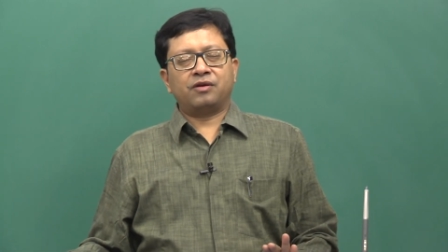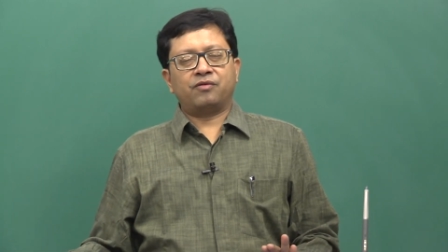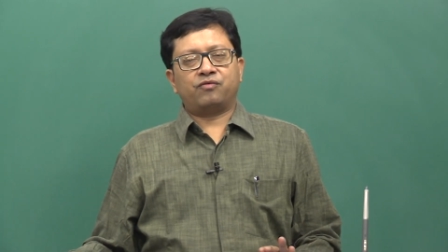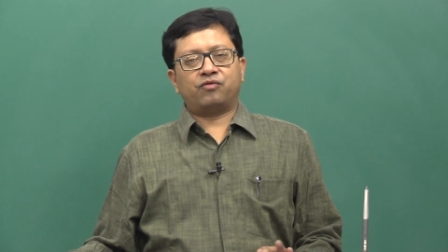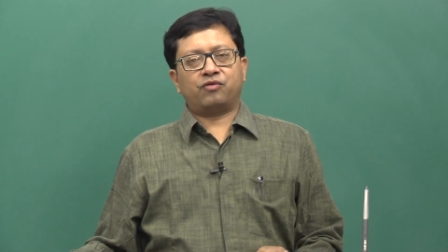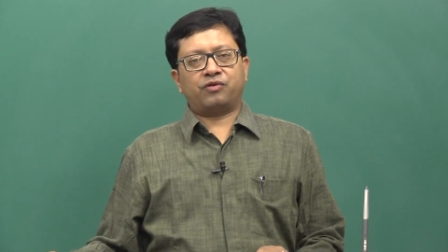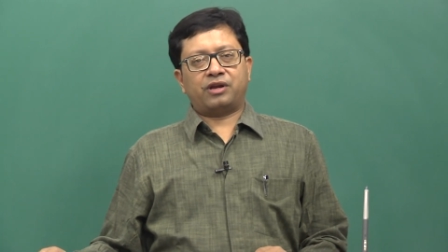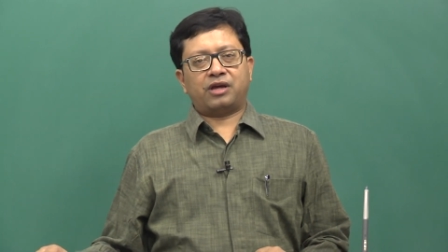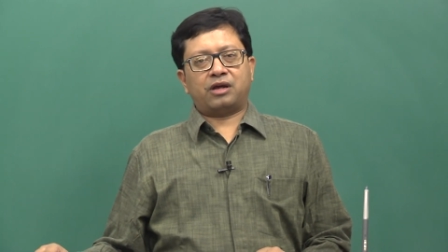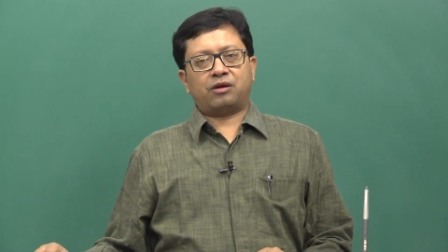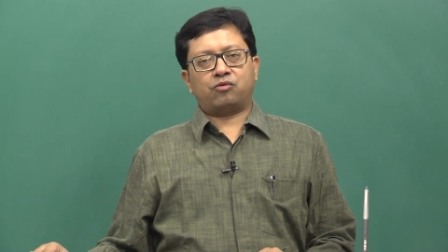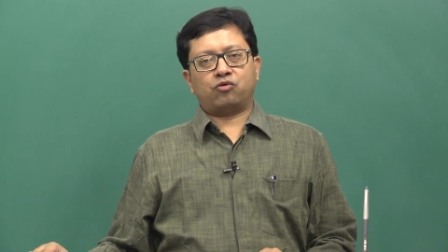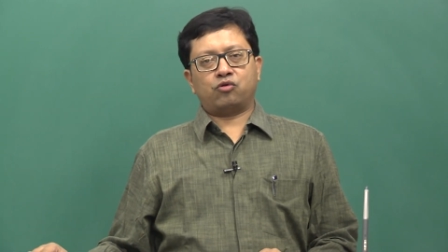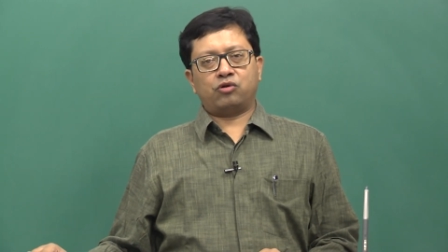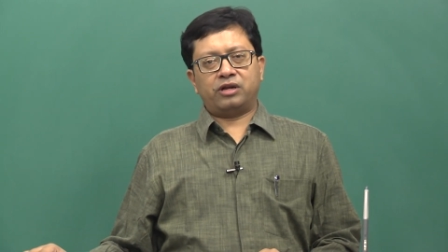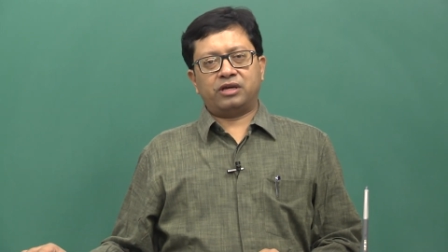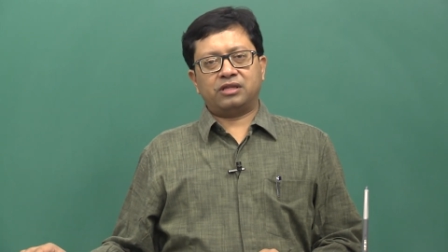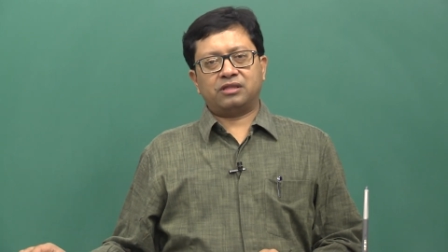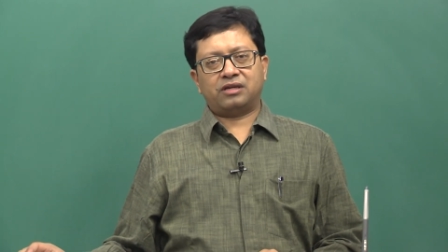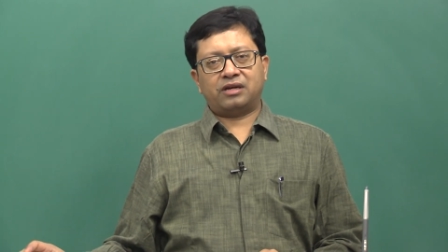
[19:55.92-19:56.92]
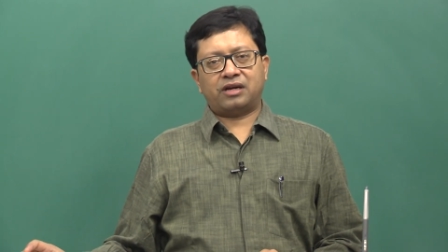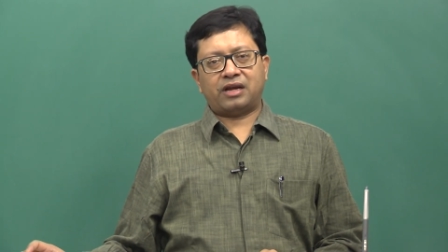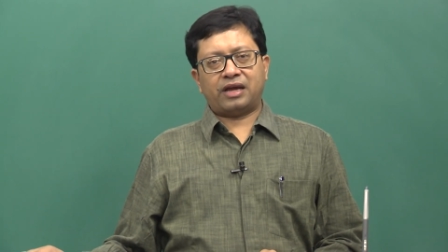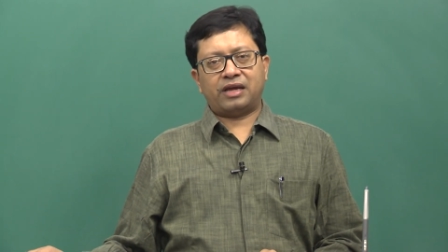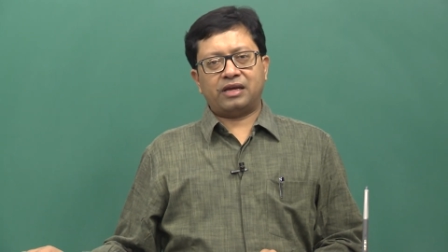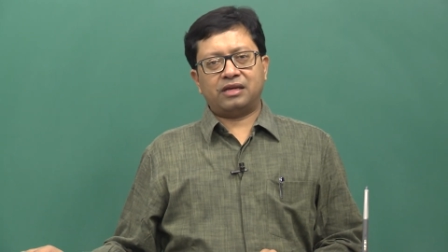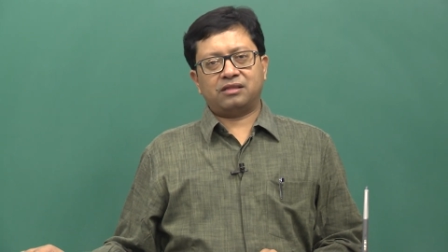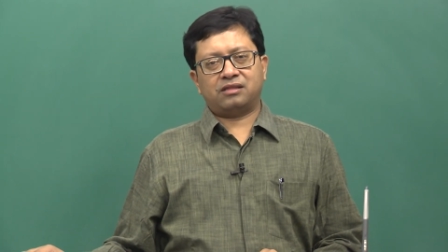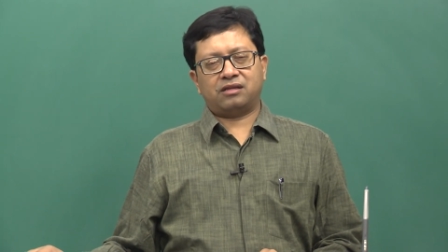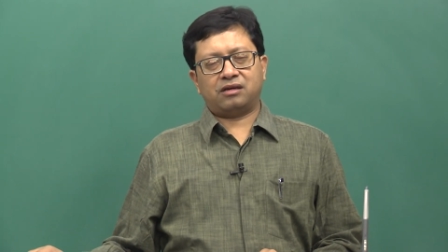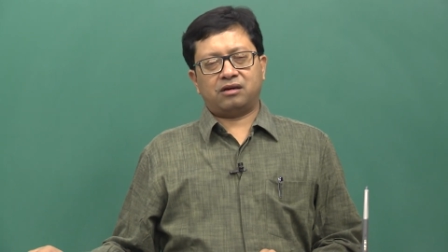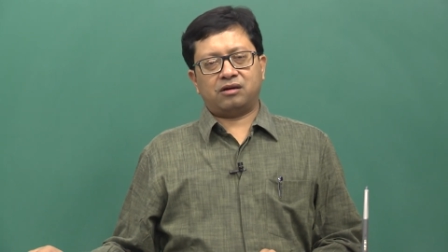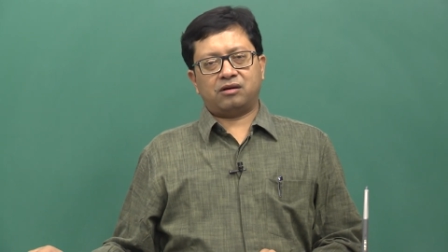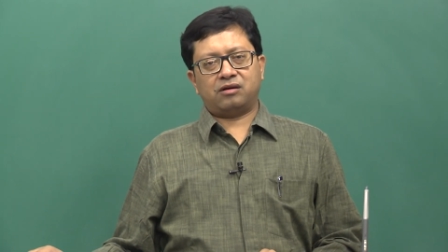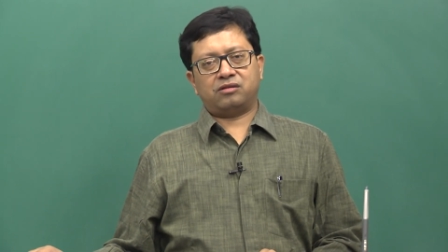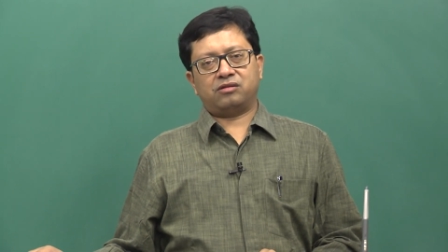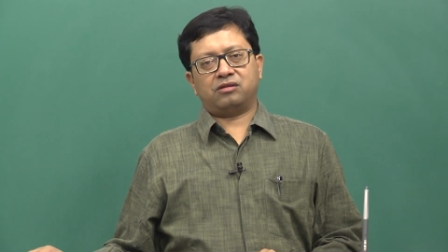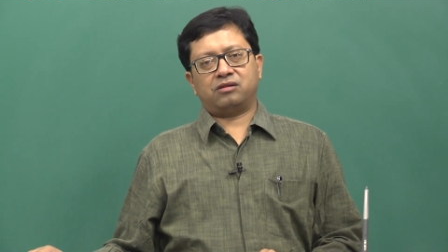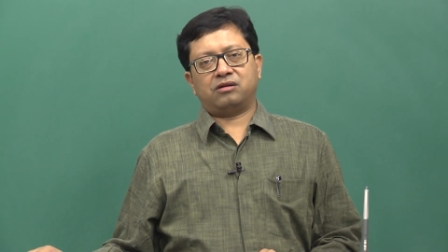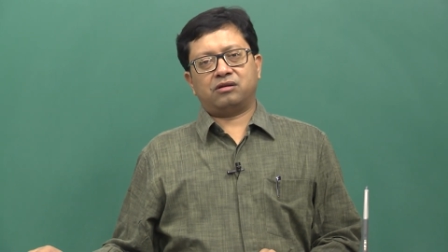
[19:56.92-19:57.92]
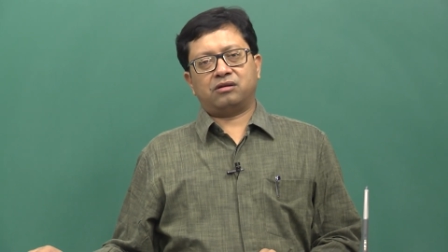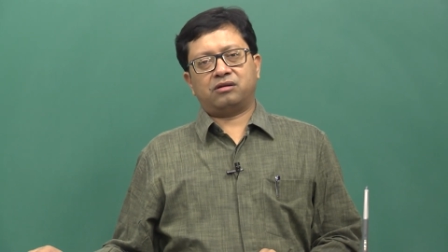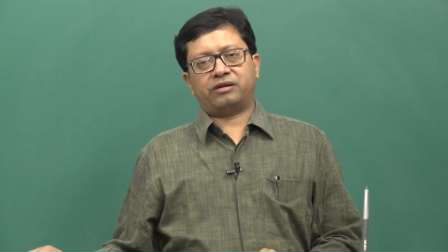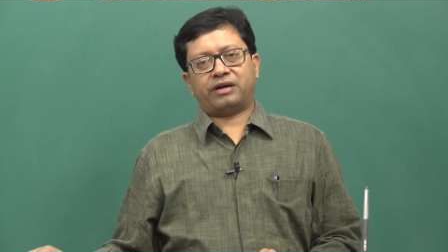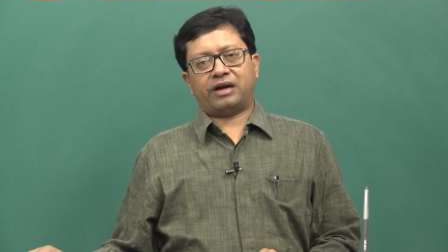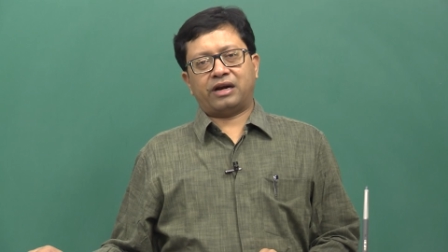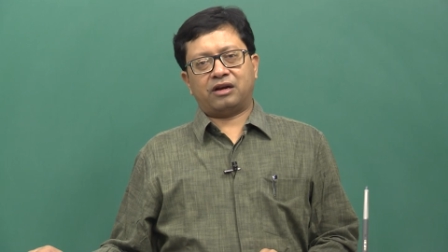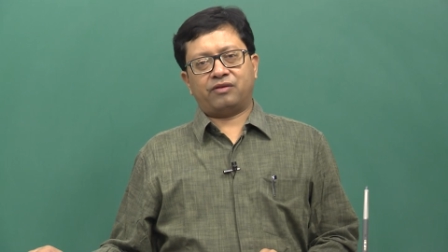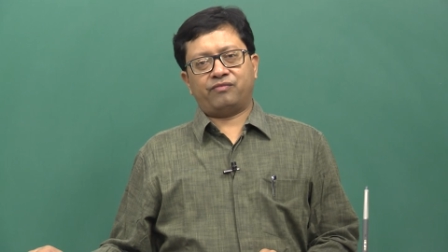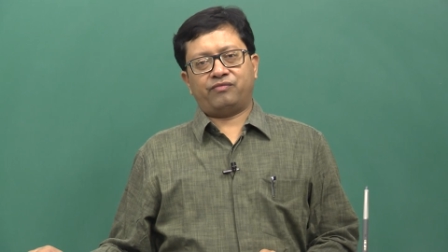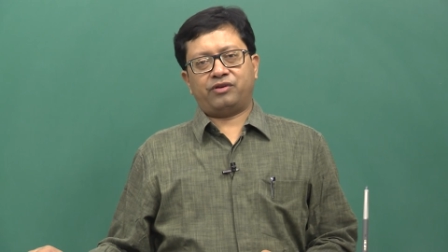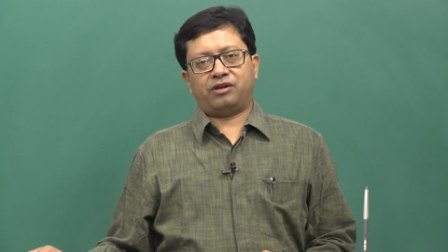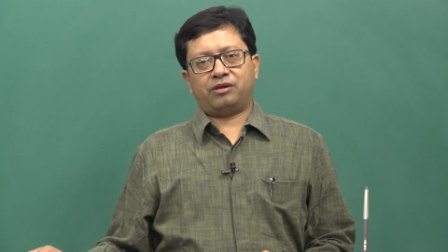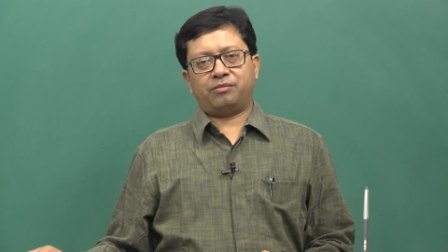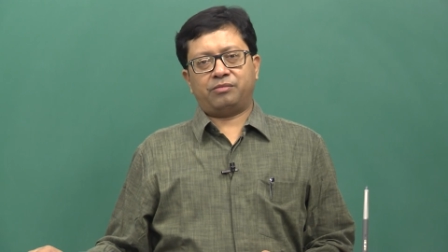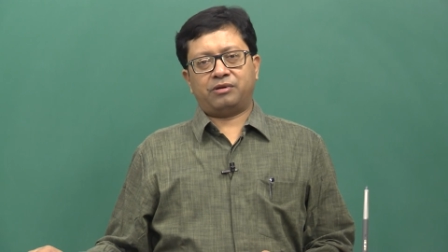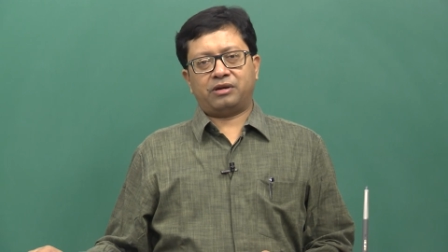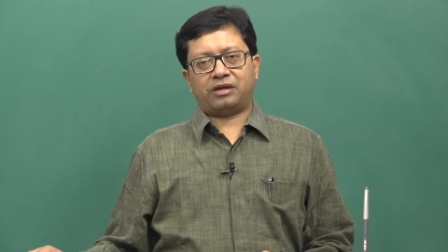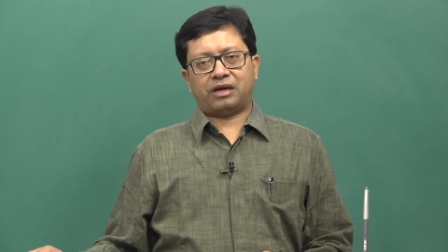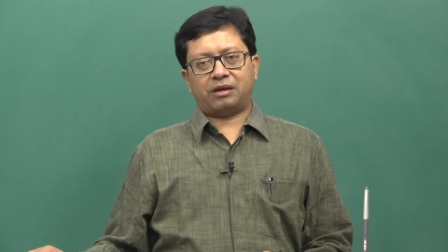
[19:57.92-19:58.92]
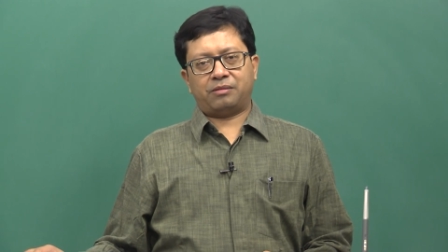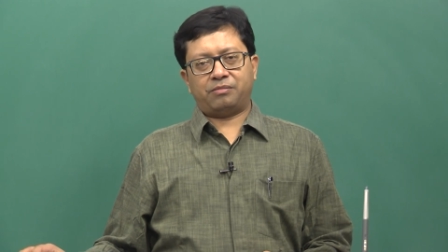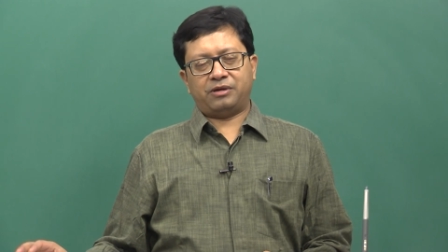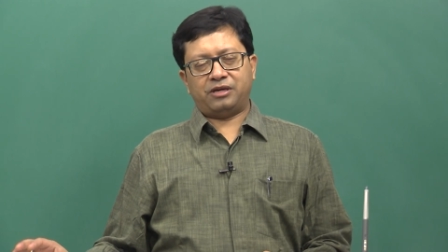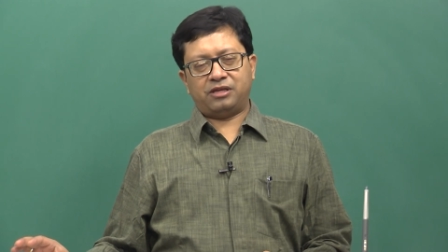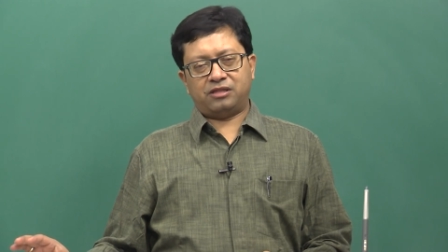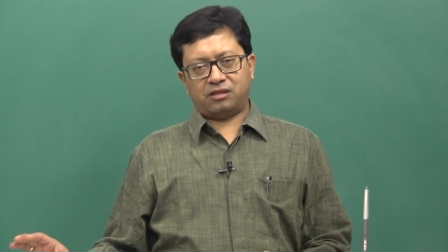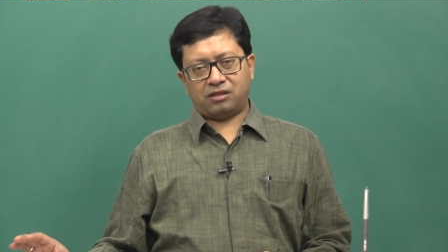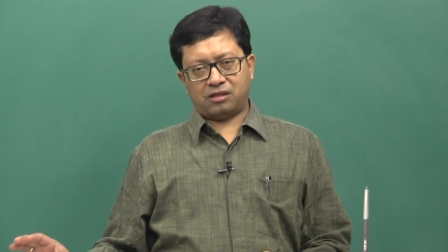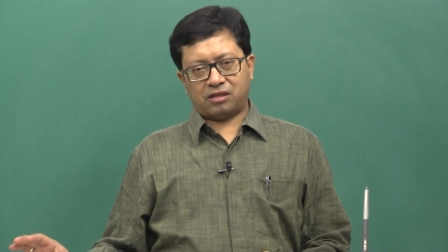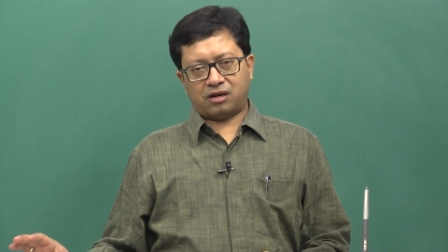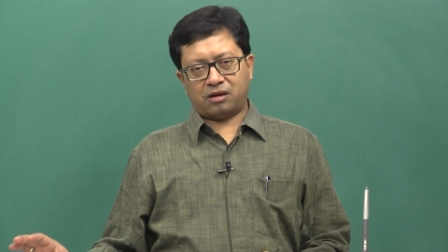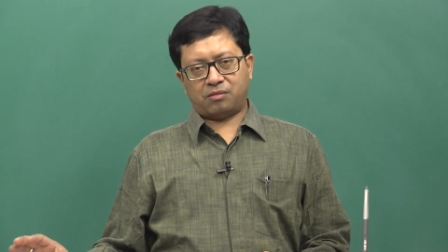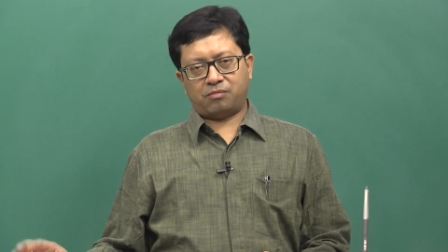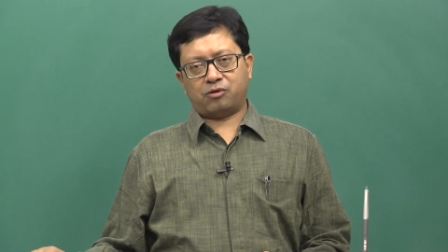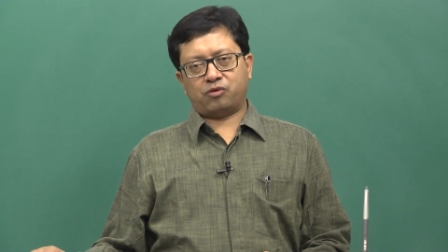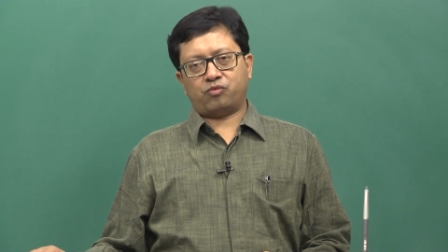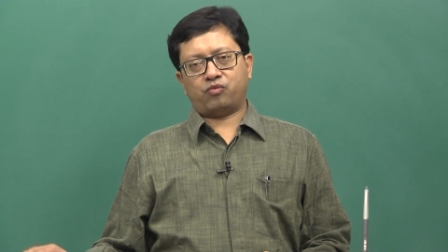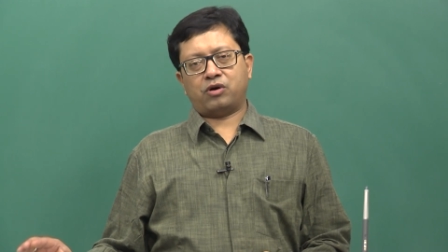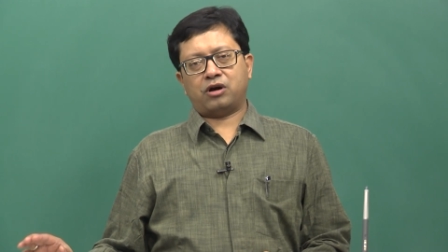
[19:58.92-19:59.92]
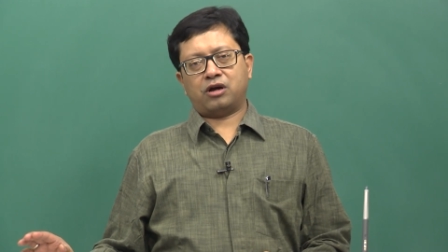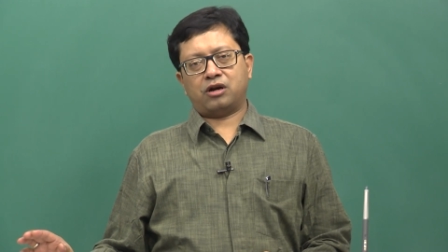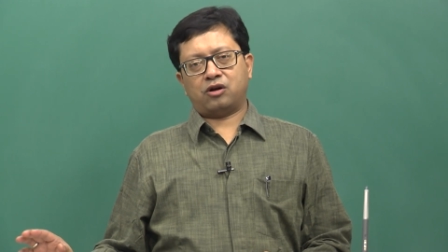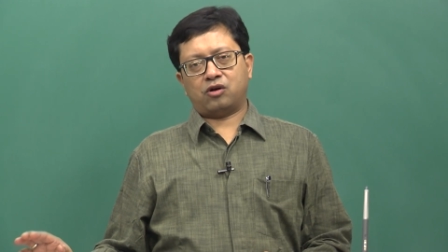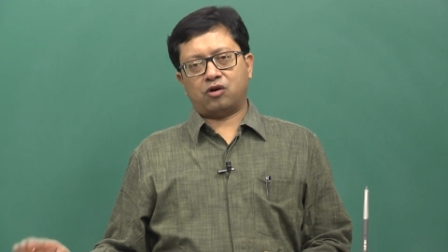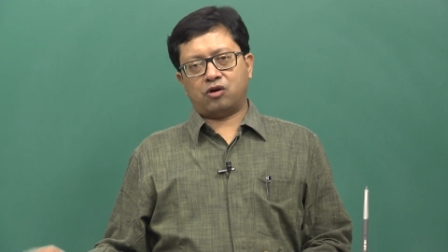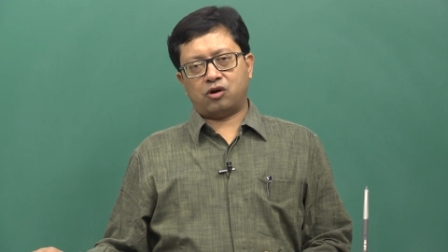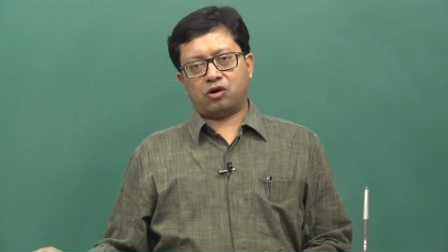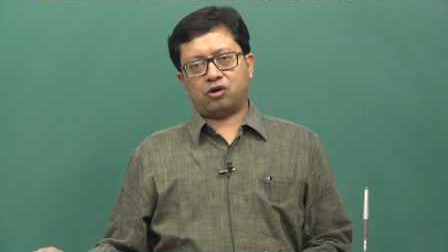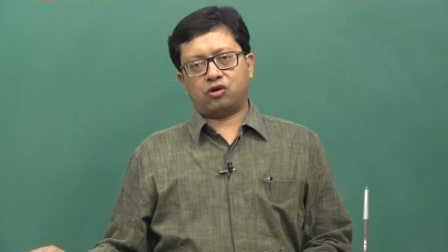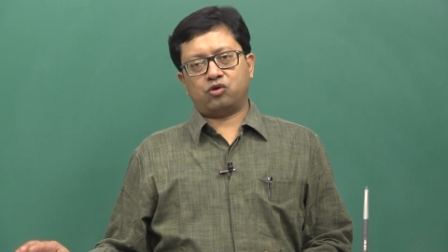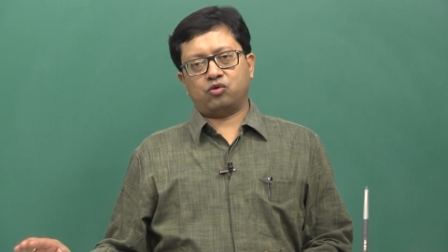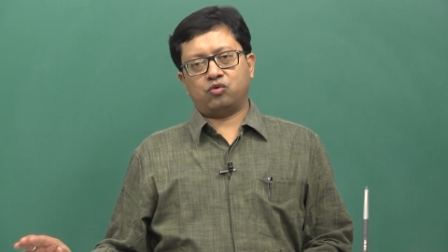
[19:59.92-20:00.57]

when I am rolling the die, the random variable can be either the number 1 or